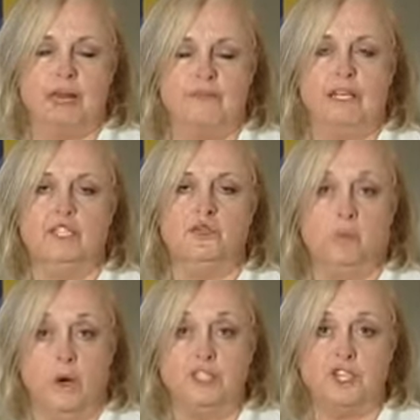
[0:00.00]
have at least
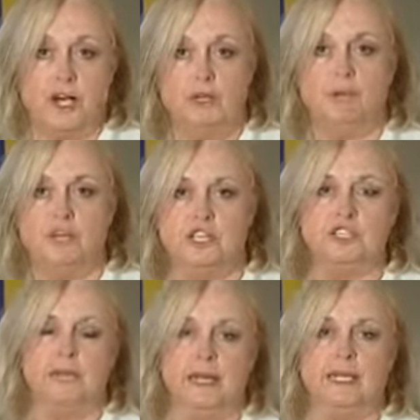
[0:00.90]
1 child
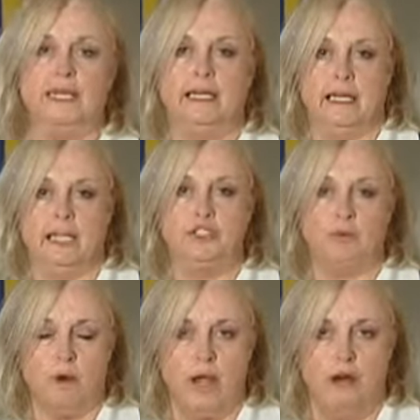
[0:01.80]
participating in each
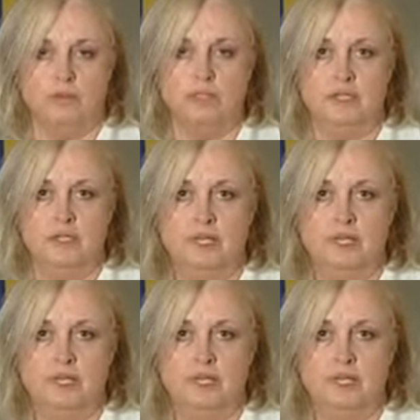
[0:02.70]
round,